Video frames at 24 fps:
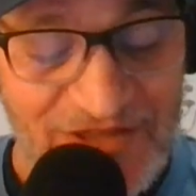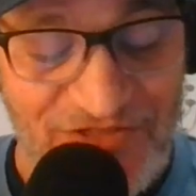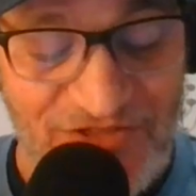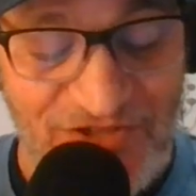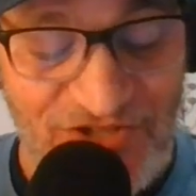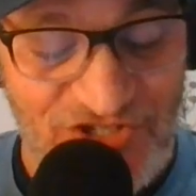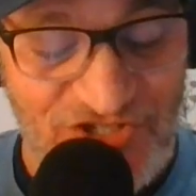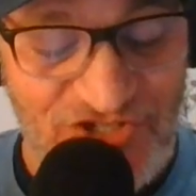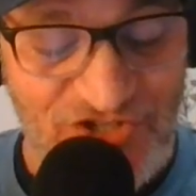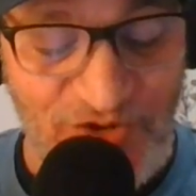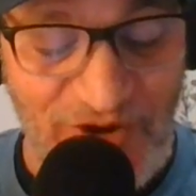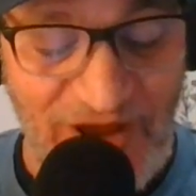
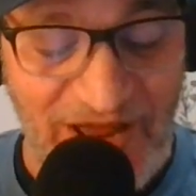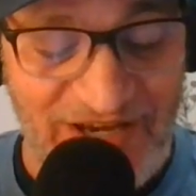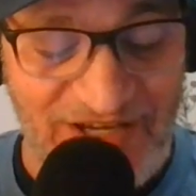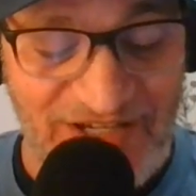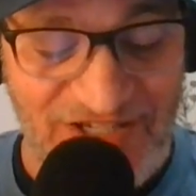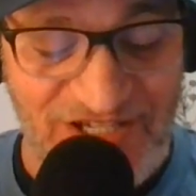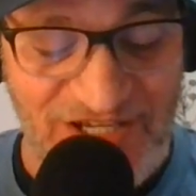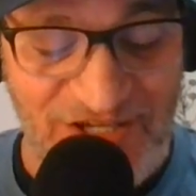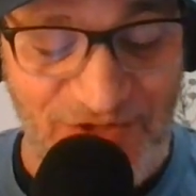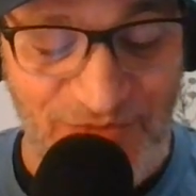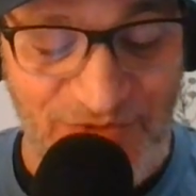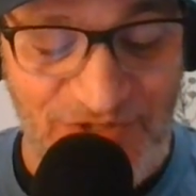This
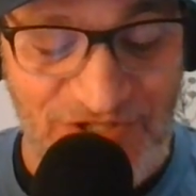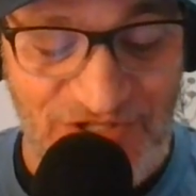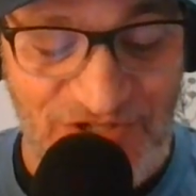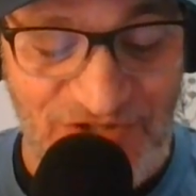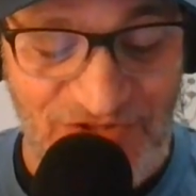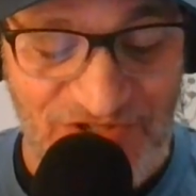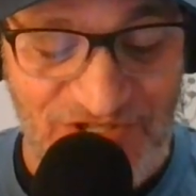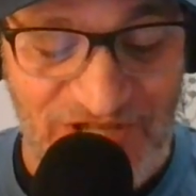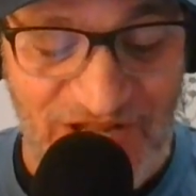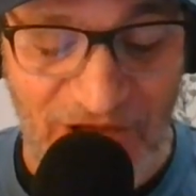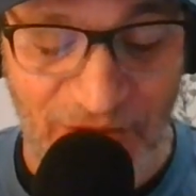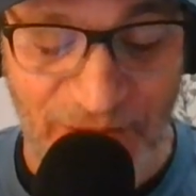strategy was
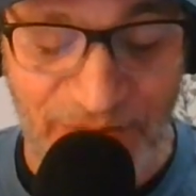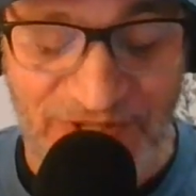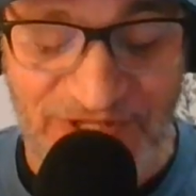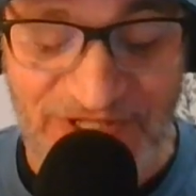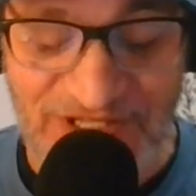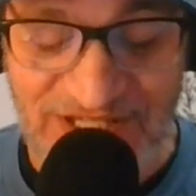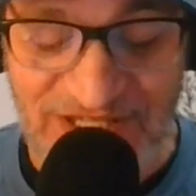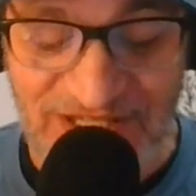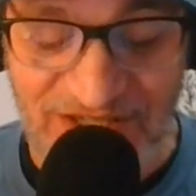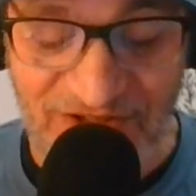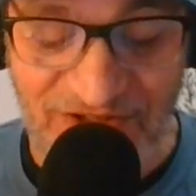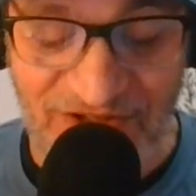used to help
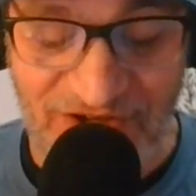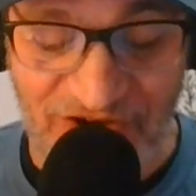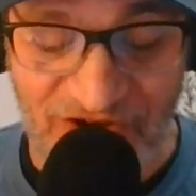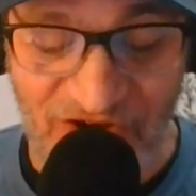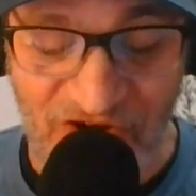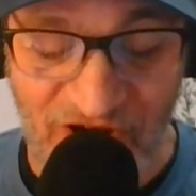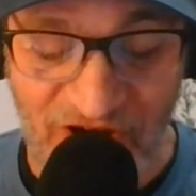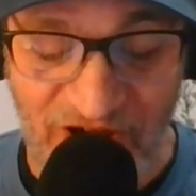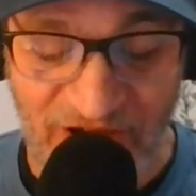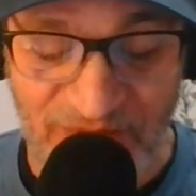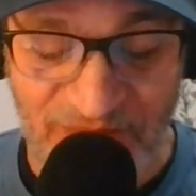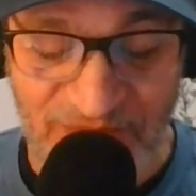conceal their
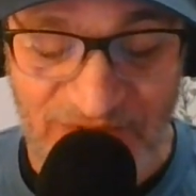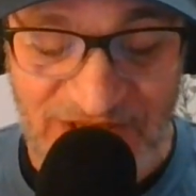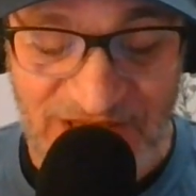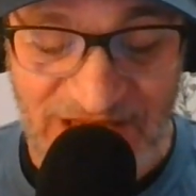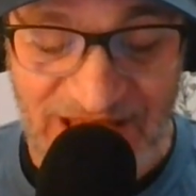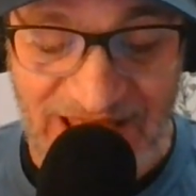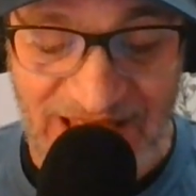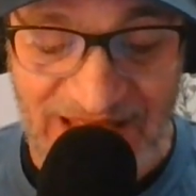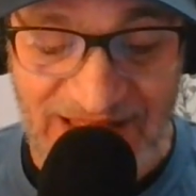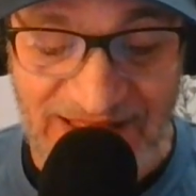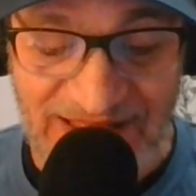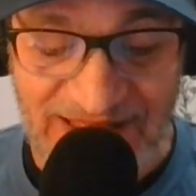crimes
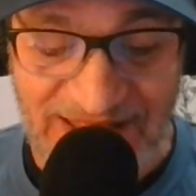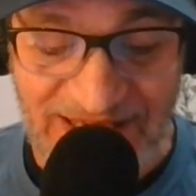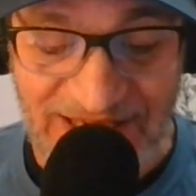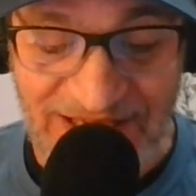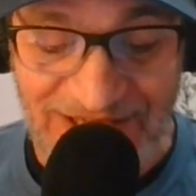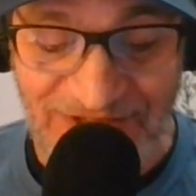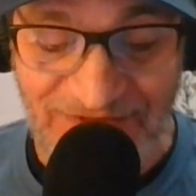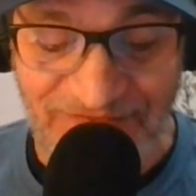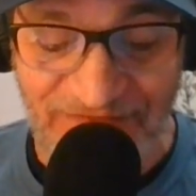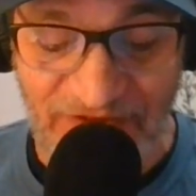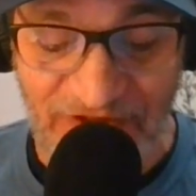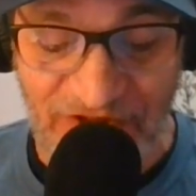and
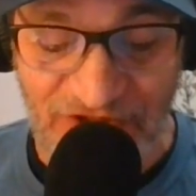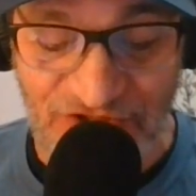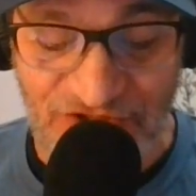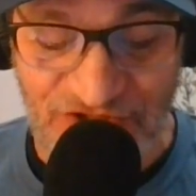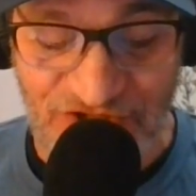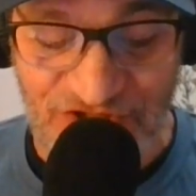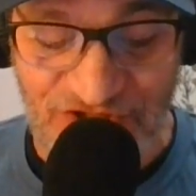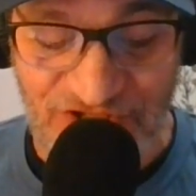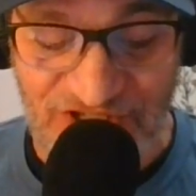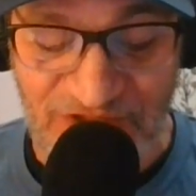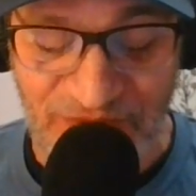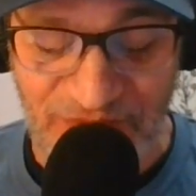lead
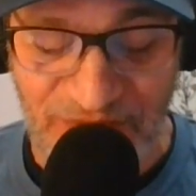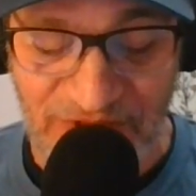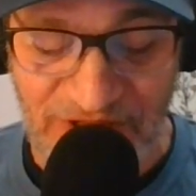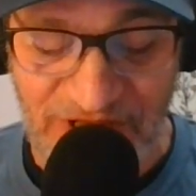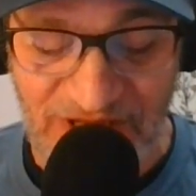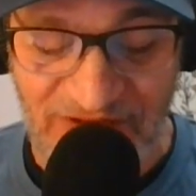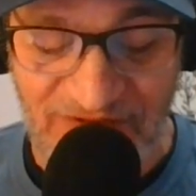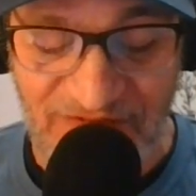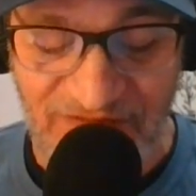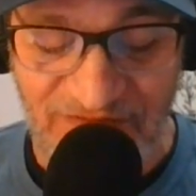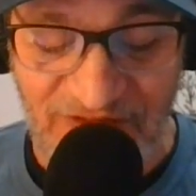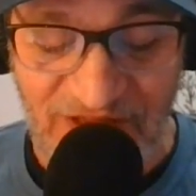villagers to
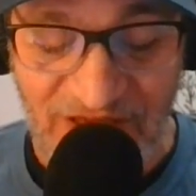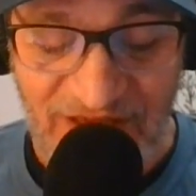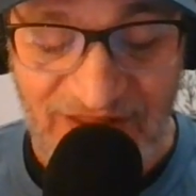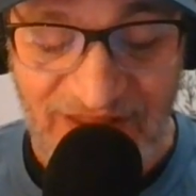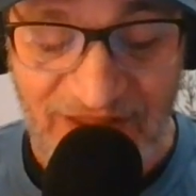believe